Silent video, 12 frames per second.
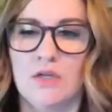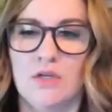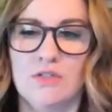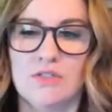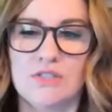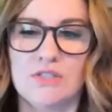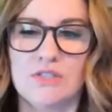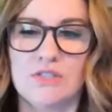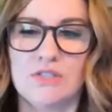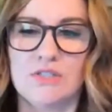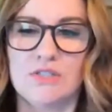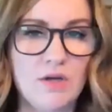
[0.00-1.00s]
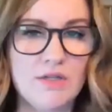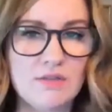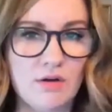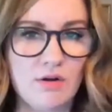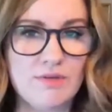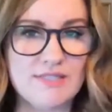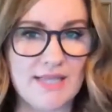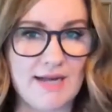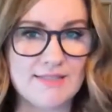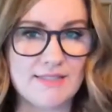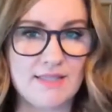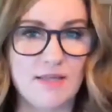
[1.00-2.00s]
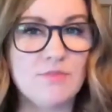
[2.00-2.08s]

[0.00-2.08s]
So you want to always ask them,